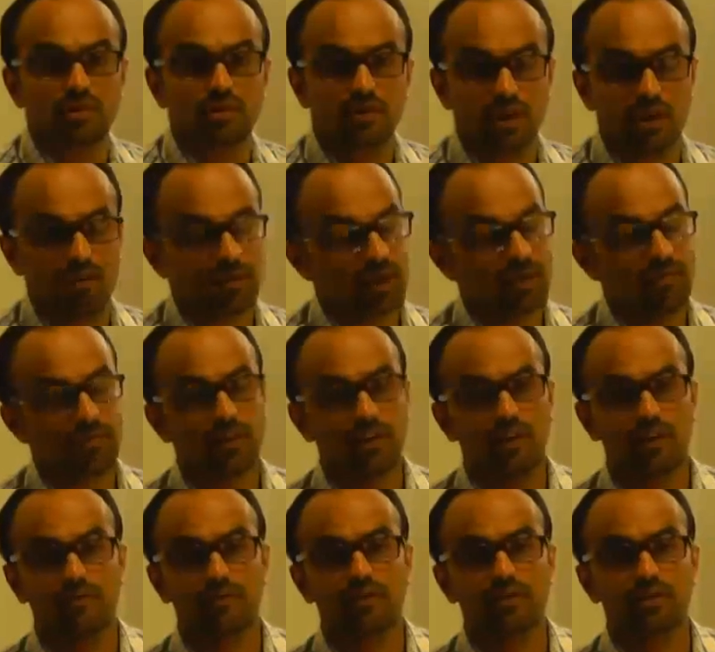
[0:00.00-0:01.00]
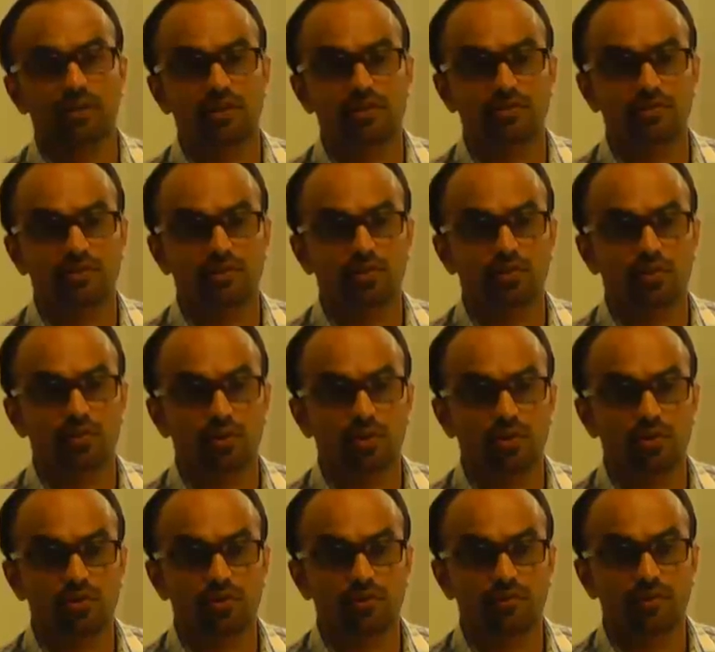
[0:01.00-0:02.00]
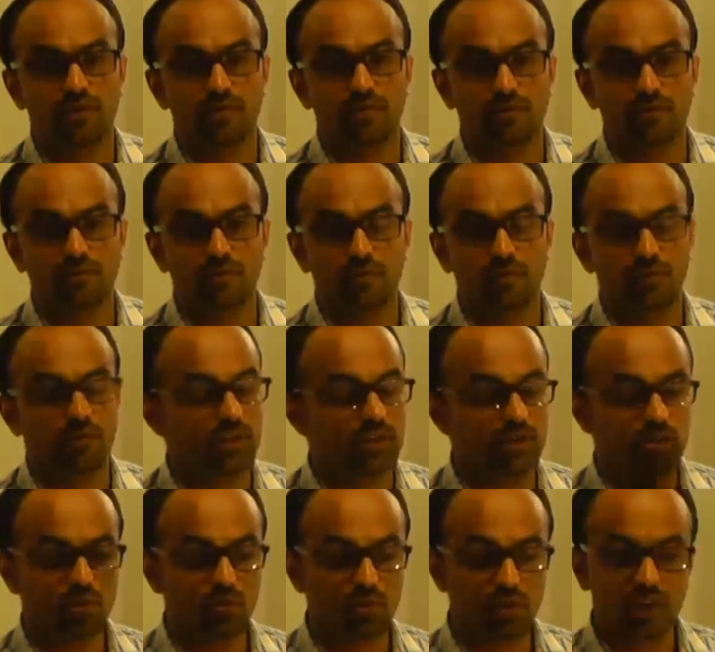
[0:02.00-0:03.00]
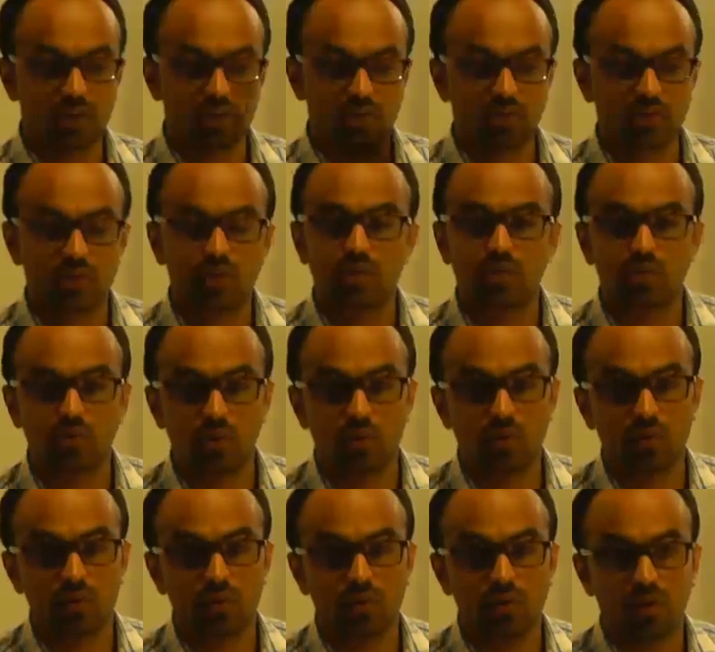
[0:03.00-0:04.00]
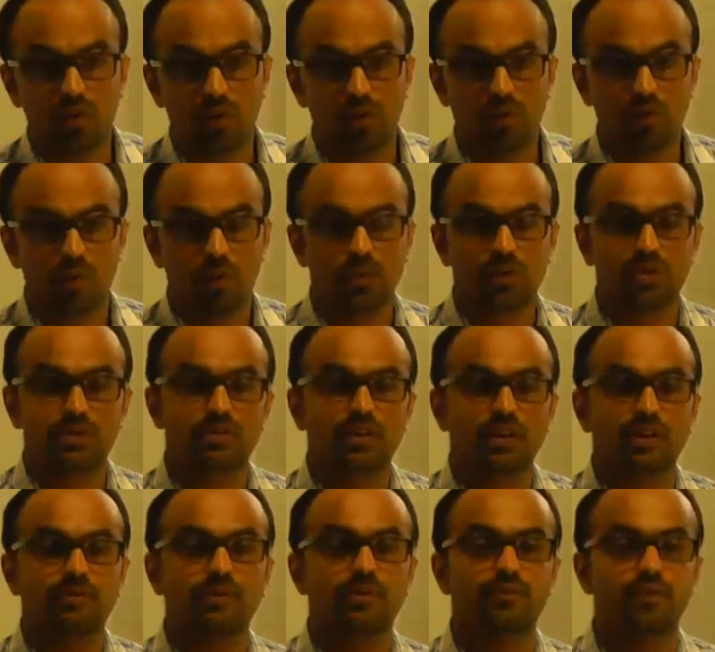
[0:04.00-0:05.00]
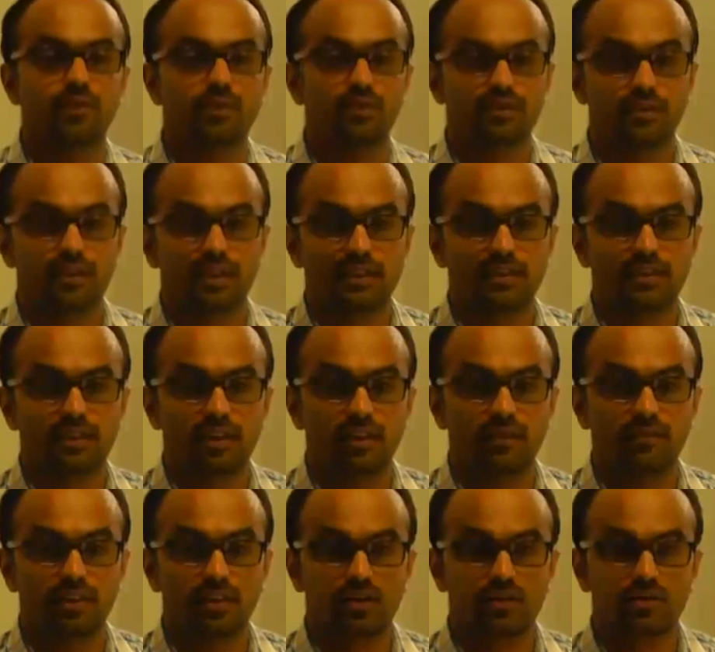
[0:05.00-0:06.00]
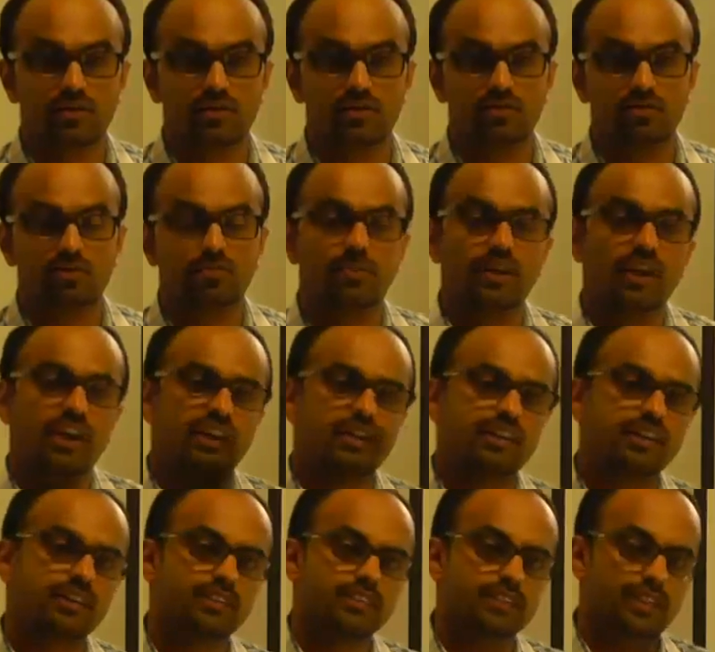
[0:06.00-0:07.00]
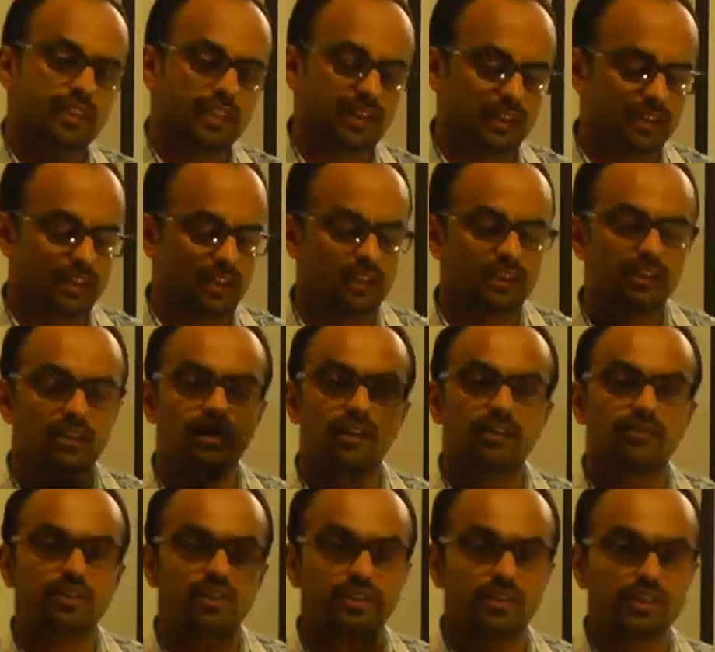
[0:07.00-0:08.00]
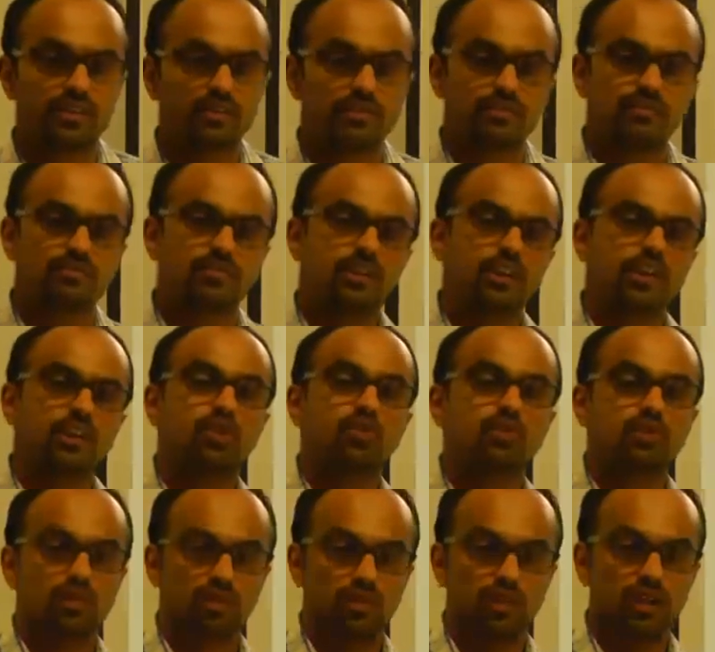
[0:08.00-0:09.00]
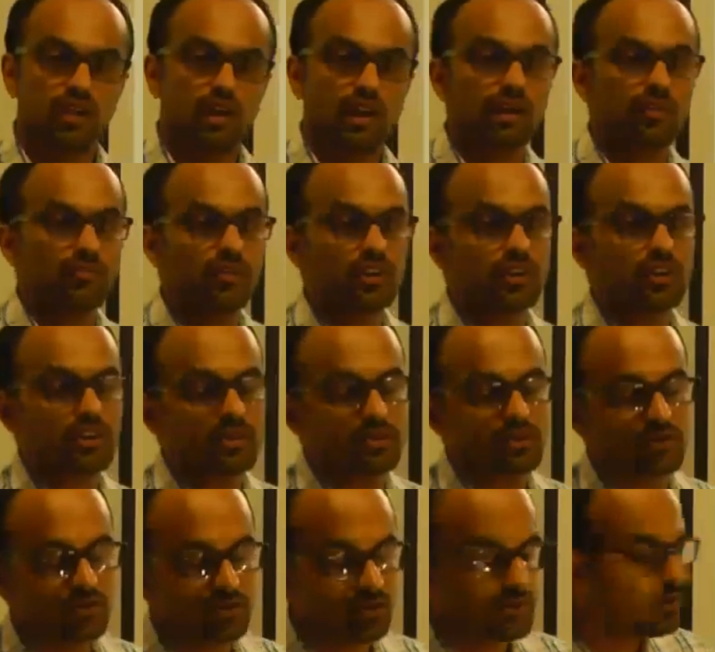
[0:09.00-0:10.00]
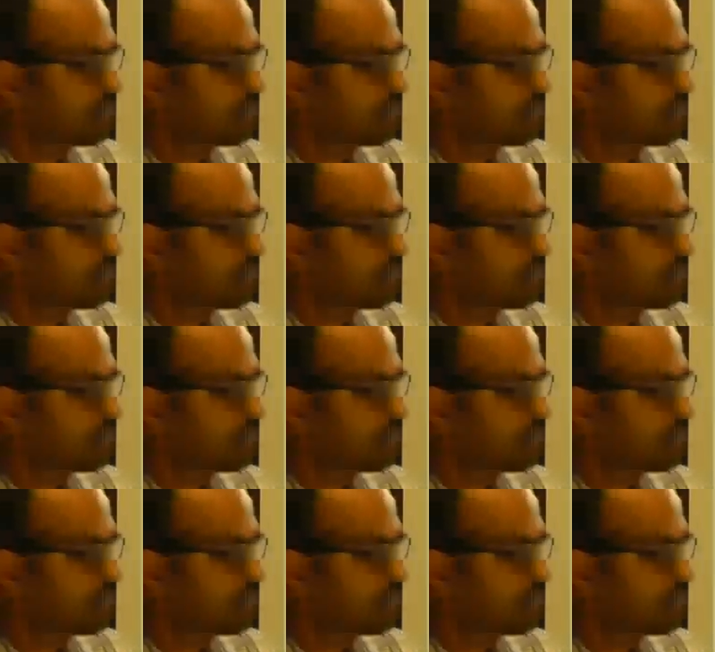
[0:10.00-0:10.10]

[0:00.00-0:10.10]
There might be relevant things which you want to inform them. Once you read through it, you know what is relevant, what is less relevant. So prioritize again, take the relevant things, take out the irrelevant things.